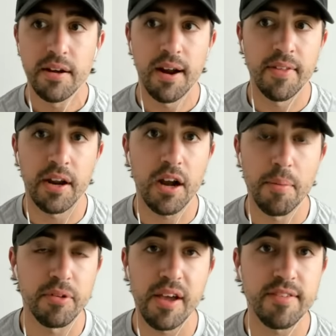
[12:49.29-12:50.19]
And then a
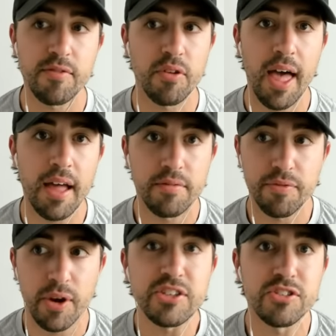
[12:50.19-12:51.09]
couple days after that,
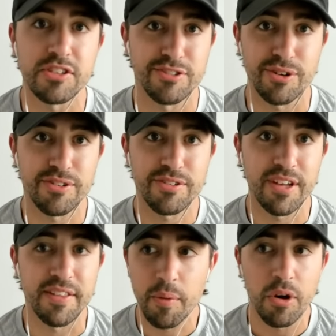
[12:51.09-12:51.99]
free agency starts,
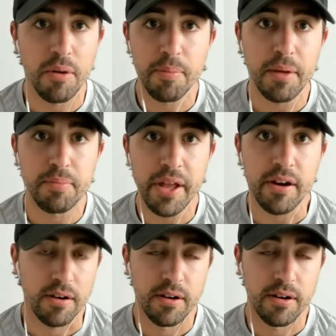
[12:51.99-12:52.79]
and they want to be a player.